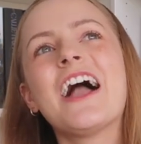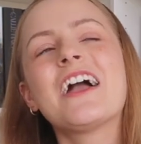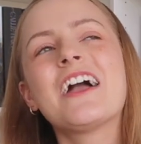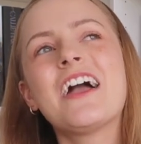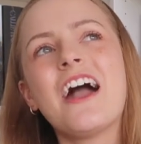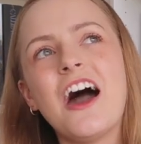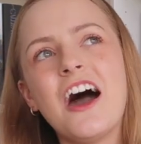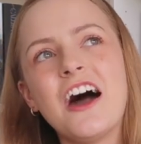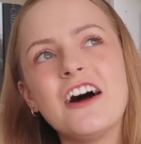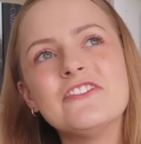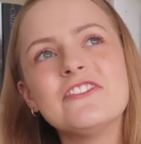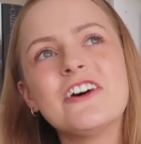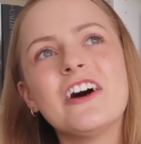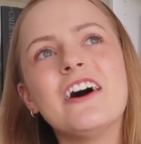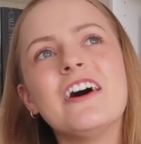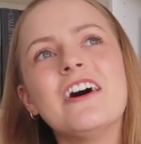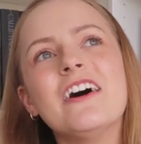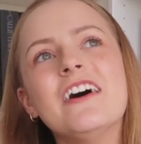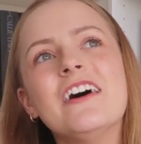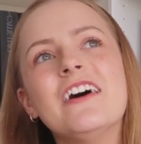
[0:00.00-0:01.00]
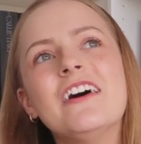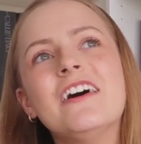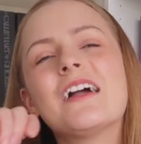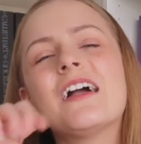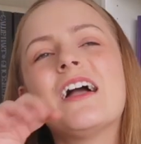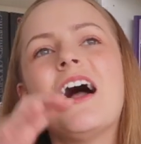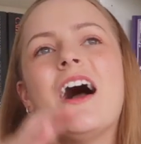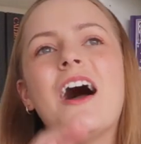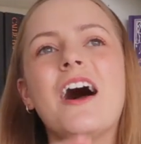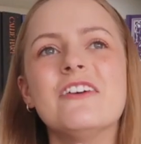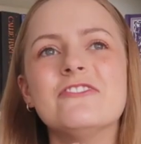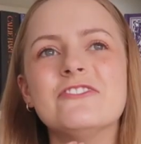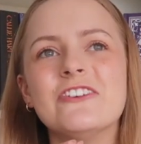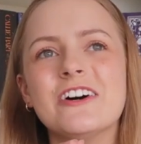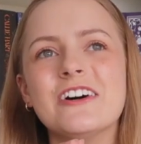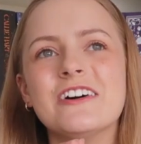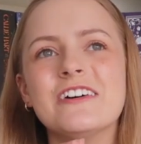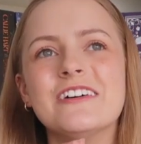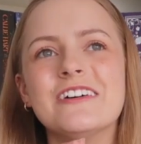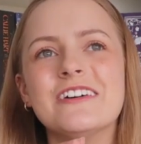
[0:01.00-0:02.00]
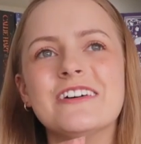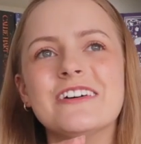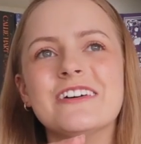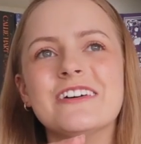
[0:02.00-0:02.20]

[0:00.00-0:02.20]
Cover, color.